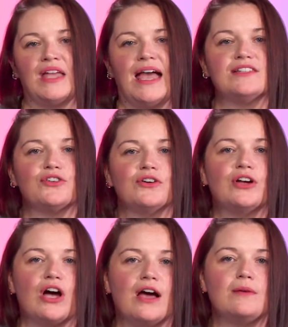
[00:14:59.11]
As
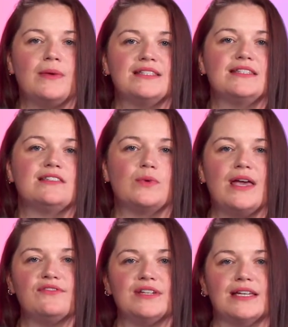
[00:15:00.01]
ergonomists, we
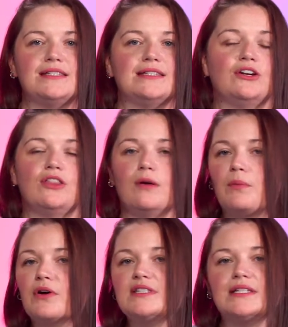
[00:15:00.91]
have to consider the
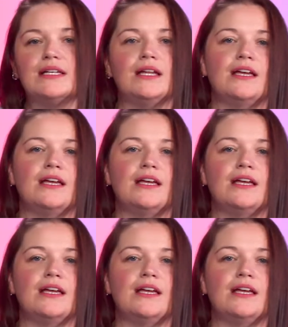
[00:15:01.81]
person,